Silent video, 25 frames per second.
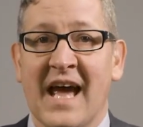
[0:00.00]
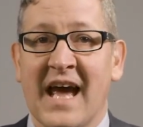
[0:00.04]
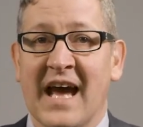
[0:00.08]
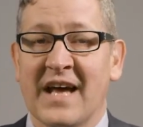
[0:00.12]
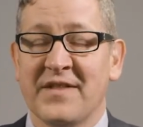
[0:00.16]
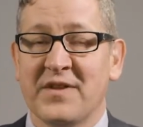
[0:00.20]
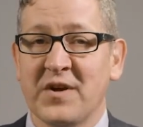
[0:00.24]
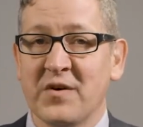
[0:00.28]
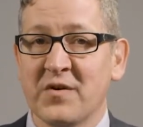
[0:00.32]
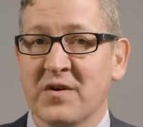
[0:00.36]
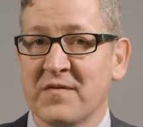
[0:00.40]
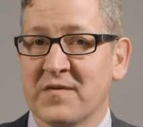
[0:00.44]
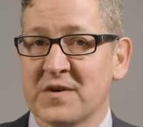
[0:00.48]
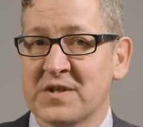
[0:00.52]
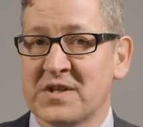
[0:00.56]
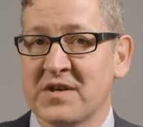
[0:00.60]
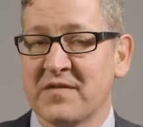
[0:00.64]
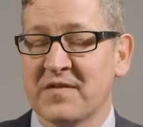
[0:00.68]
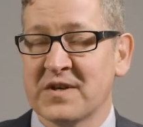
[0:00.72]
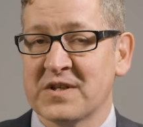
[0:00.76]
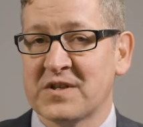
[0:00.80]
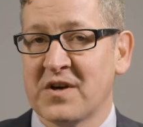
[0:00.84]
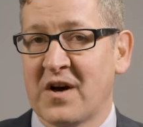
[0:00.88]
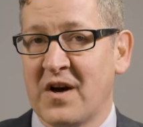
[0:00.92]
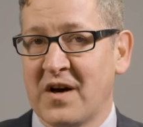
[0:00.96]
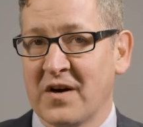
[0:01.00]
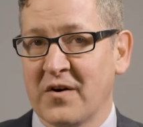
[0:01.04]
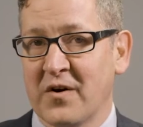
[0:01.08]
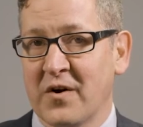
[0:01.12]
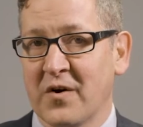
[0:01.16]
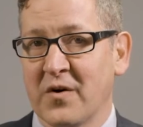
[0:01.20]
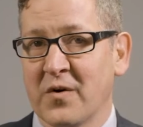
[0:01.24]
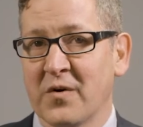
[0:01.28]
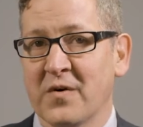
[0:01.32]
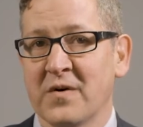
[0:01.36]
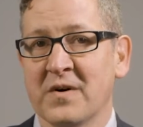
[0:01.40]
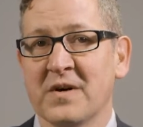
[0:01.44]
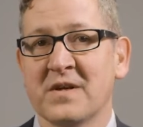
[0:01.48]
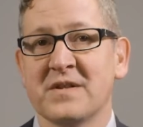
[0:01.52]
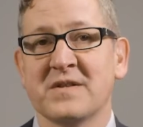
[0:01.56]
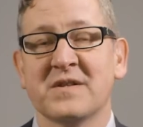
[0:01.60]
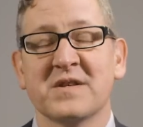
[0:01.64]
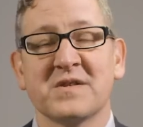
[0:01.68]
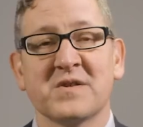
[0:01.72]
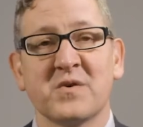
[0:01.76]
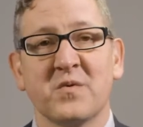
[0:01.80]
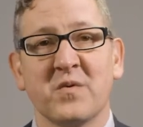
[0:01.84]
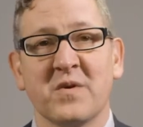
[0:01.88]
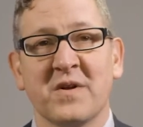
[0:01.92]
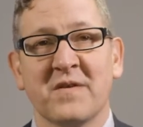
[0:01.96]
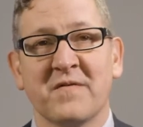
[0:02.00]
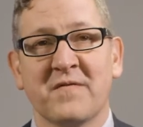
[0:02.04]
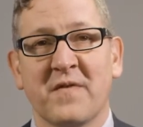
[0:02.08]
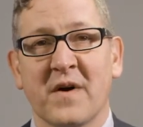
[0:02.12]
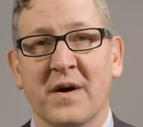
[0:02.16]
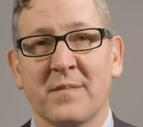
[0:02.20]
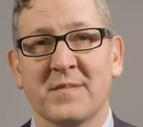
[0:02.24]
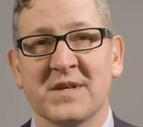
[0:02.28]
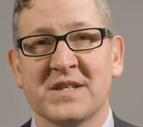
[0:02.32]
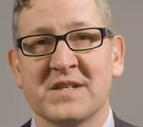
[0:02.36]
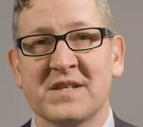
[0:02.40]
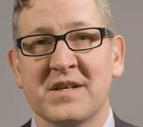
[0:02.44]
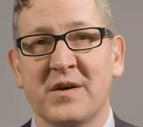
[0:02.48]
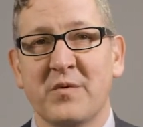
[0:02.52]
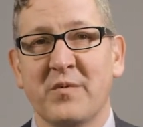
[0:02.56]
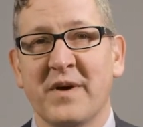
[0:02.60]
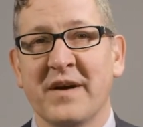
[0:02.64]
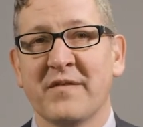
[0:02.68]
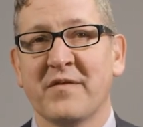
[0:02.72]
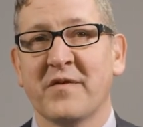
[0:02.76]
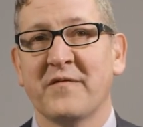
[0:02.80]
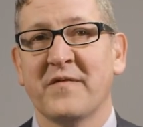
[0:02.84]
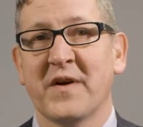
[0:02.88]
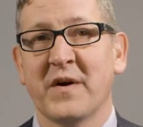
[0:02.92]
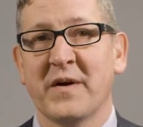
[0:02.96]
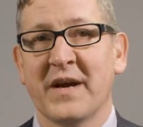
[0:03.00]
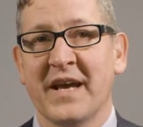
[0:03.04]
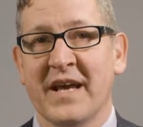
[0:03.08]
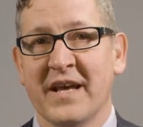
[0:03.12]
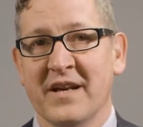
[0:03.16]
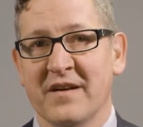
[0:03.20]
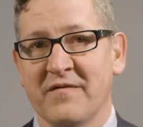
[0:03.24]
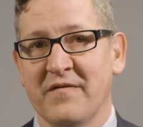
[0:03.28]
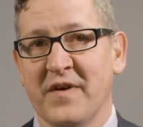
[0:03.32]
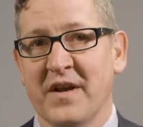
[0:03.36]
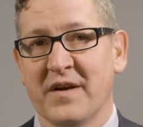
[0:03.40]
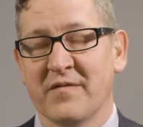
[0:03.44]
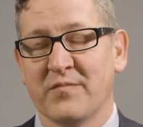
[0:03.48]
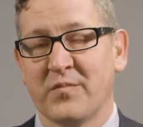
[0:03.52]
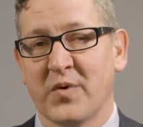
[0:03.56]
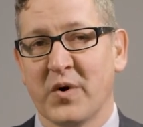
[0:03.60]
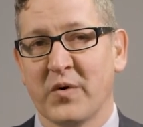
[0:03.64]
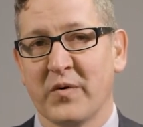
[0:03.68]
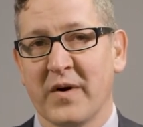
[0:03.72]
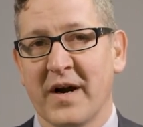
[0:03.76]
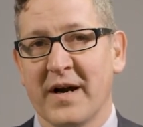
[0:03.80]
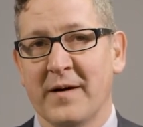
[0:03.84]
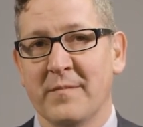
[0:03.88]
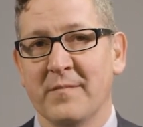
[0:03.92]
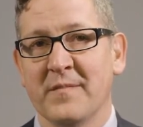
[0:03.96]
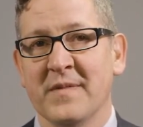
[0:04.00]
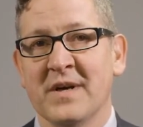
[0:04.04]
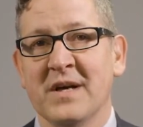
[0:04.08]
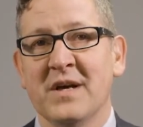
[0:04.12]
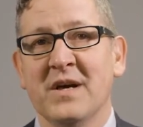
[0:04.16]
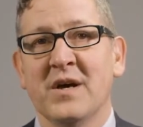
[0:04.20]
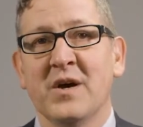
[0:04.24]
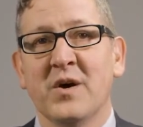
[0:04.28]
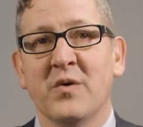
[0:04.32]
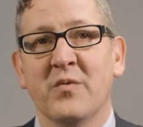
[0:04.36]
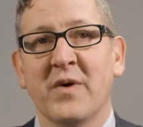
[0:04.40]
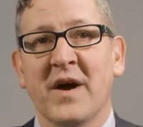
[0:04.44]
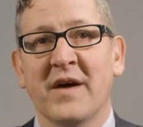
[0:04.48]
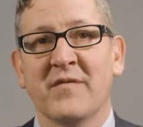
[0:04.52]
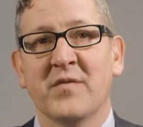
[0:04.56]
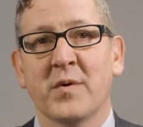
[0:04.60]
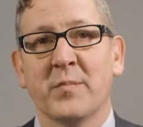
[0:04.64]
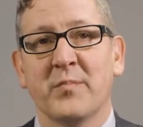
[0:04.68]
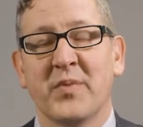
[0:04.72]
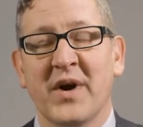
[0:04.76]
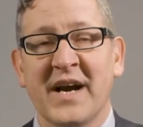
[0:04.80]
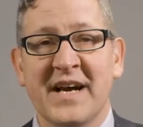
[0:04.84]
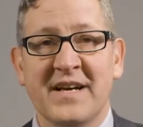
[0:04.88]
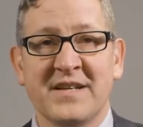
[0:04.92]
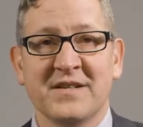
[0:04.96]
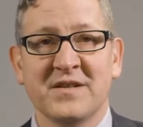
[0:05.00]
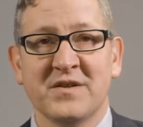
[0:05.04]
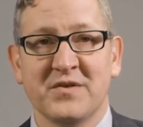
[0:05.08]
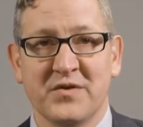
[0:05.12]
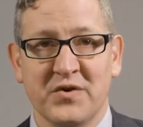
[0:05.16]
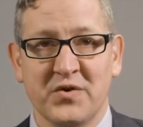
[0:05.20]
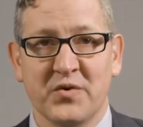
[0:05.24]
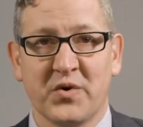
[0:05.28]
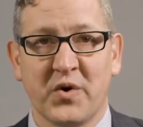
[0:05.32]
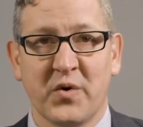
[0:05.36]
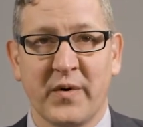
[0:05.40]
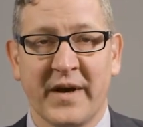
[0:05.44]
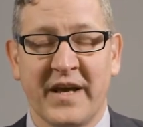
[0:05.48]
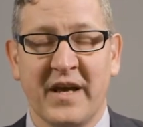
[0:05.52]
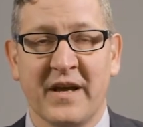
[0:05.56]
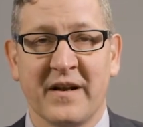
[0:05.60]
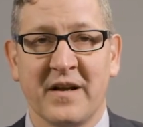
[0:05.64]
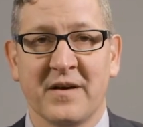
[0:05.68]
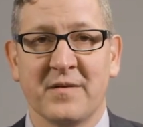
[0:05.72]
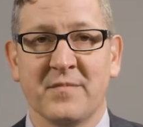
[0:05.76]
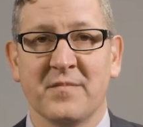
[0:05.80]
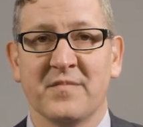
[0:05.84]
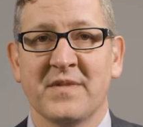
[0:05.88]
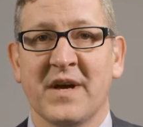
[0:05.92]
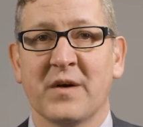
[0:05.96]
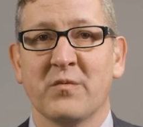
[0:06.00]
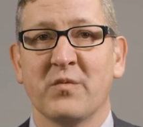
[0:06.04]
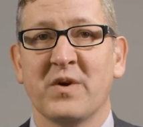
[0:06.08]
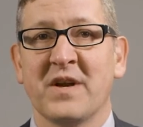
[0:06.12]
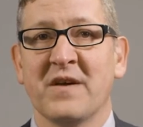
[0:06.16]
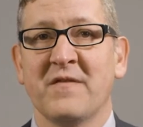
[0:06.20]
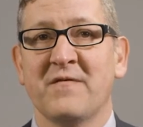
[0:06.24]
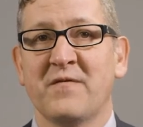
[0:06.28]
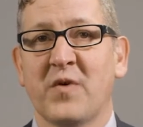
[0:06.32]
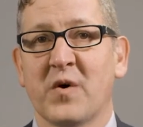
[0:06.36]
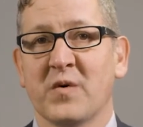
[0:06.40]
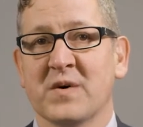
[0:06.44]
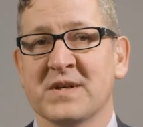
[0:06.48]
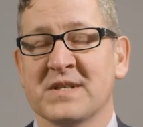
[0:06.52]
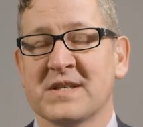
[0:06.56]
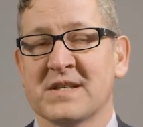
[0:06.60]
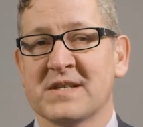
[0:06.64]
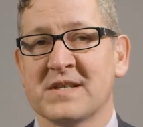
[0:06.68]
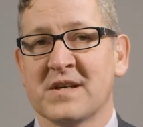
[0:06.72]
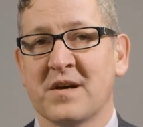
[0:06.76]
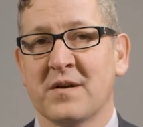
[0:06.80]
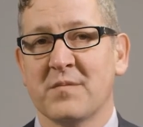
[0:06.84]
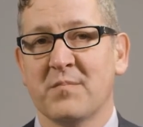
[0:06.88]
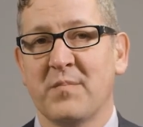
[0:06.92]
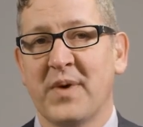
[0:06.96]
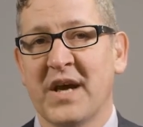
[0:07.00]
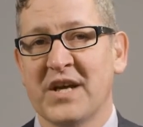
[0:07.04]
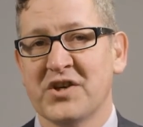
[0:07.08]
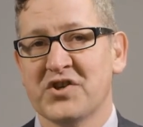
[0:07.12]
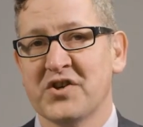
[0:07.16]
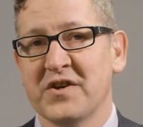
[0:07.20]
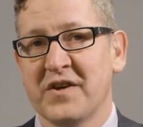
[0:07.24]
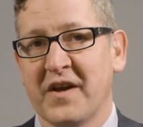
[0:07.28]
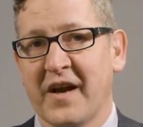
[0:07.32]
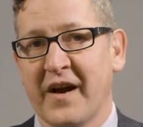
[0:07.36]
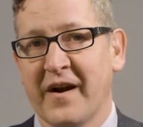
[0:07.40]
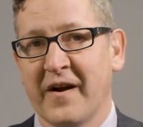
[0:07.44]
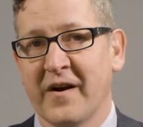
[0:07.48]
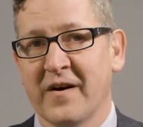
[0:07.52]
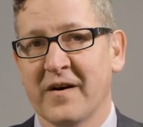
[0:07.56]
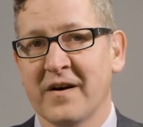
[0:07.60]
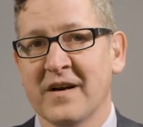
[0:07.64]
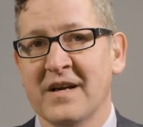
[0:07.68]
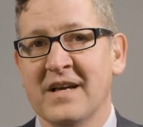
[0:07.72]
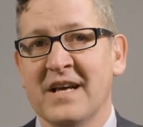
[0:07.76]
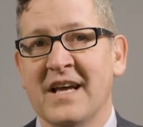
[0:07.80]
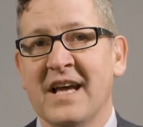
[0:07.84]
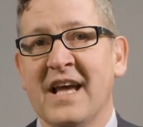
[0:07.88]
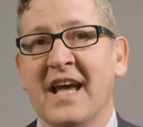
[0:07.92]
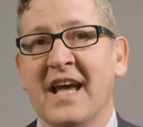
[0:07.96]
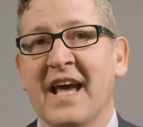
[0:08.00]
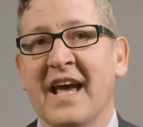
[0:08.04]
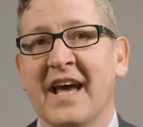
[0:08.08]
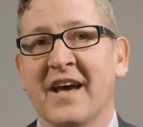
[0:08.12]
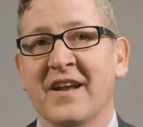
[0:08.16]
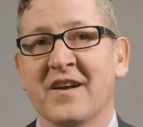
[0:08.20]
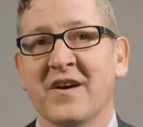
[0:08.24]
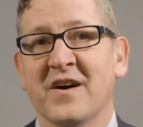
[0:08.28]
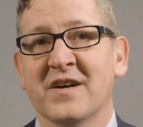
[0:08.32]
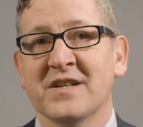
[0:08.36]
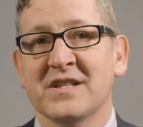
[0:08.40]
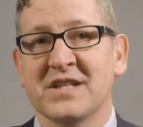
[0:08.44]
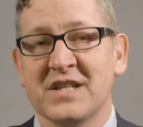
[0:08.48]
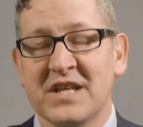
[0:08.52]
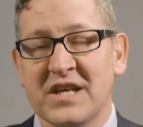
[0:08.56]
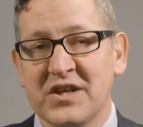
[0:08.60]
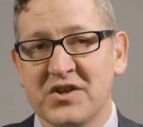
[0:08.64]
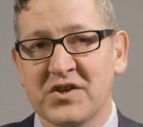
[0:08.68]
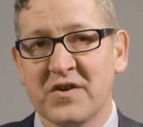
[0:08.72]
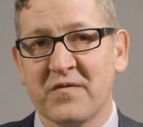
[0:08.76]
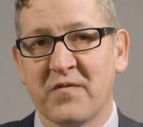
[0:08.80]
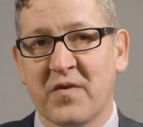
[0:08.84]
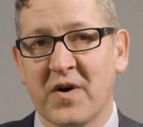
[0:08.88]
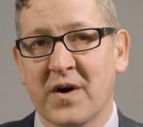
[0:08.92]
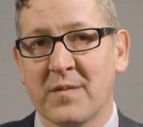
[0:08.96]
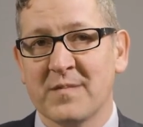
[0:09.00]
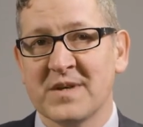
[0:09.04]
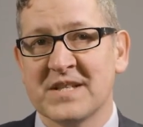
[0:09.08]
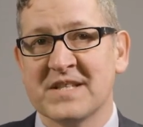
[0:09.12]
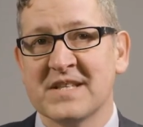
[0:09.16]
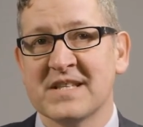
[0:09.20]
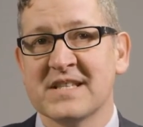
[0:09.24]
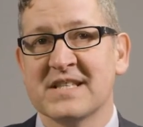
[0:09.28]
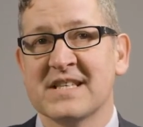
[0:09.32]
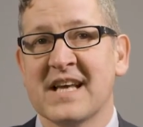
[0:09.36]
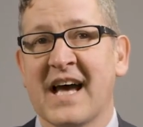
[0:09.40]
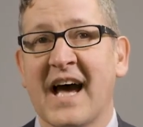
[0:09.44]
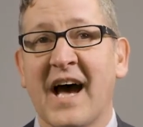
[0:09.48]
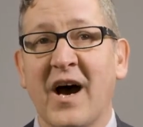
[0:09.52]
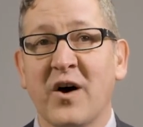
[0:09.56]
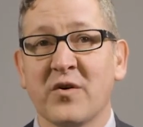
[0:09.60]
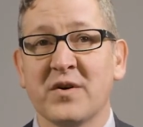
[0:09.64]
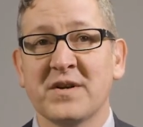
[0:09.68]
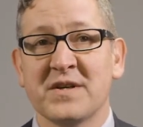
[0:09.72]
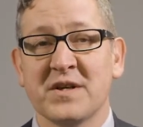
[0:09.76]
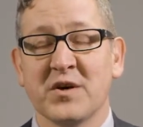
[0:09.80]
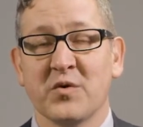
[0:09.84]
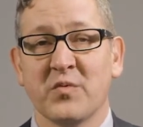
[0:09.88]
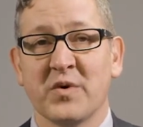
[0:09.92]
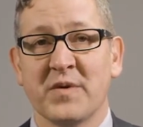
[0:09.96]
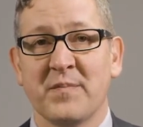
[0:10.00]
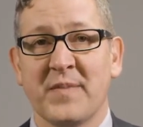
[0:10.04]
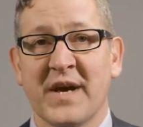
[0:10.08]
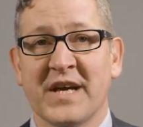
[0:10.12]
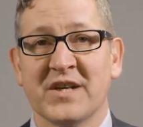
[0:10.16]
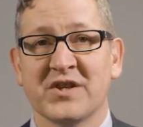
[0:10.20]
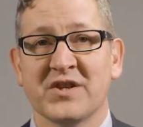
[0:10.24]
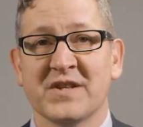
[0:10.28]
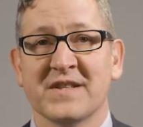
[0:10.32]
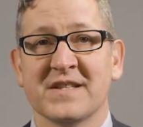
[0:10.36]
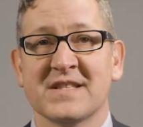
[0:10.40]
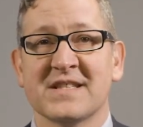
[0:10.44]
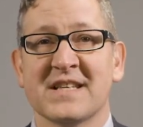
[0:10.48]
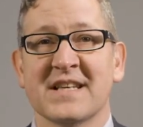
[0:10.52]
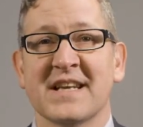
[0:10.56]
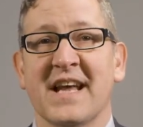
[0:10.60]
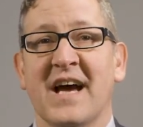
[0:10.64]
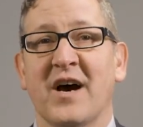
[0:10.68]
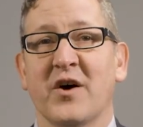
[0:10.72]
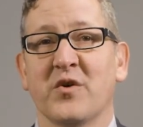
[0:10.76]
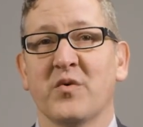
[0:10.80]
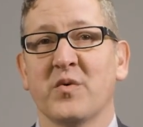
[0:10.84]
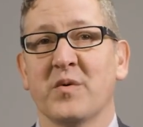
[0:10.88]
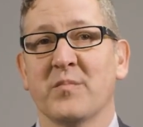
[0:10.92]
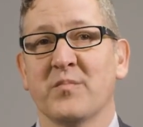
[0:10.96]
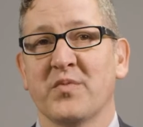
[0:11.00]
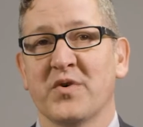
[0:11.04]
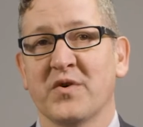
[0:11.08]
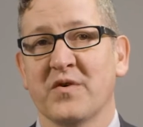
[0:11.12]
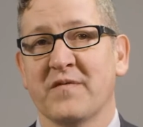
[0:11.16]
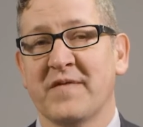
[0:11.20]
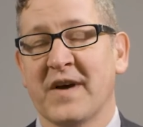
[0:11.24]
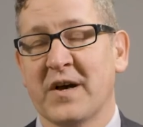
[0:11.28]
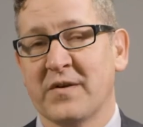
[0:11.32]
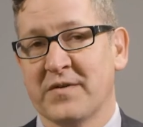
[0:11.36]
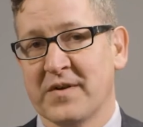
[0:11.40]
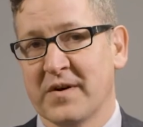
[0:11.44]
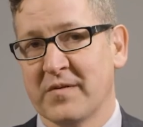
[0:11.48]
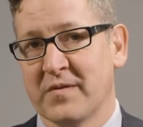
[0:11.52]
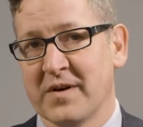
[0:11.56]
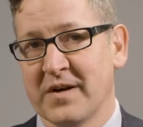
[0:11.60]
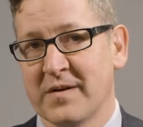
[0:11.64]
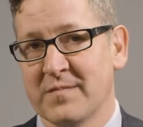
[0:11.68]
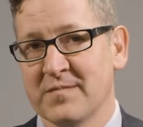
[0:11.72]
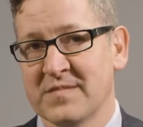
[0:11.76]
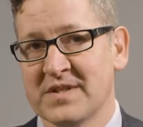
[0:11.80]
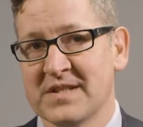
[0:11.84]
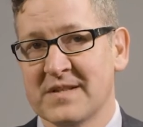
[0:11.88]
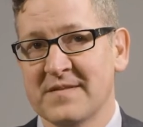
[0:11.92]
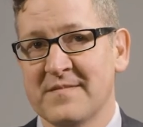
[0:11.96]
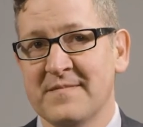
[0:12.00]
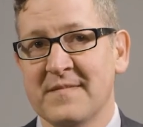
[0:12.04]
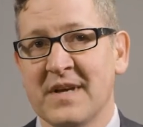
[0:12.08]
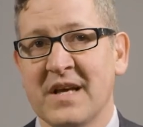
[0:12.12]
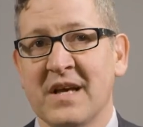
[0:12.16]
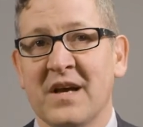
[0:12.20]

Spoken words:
At the University of Otago, the School of Pharmacy, we have a very innovative program. We have a brand new curriculum that really focuses on patient care and on teaching pharmacists how to deal with patients and how to improve health outcomes.